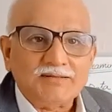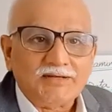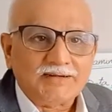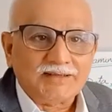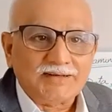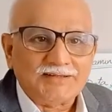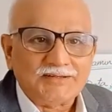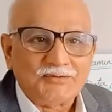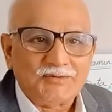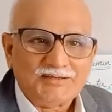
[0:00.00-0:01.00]
state
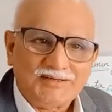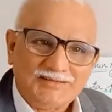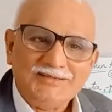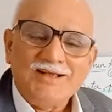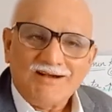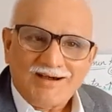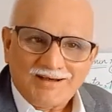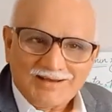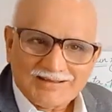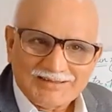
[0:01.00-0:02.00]
agriculture universities
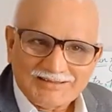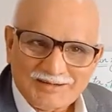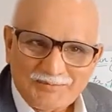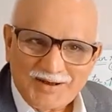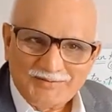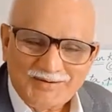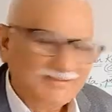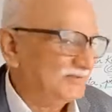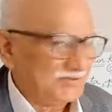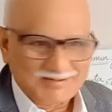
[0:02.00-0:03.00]
or agriculture
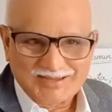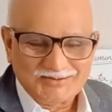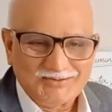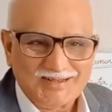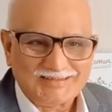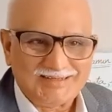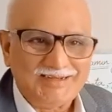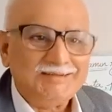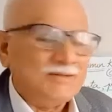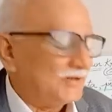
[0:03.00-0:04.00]
department. Okay, good,
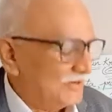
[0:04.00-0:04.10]
excellent.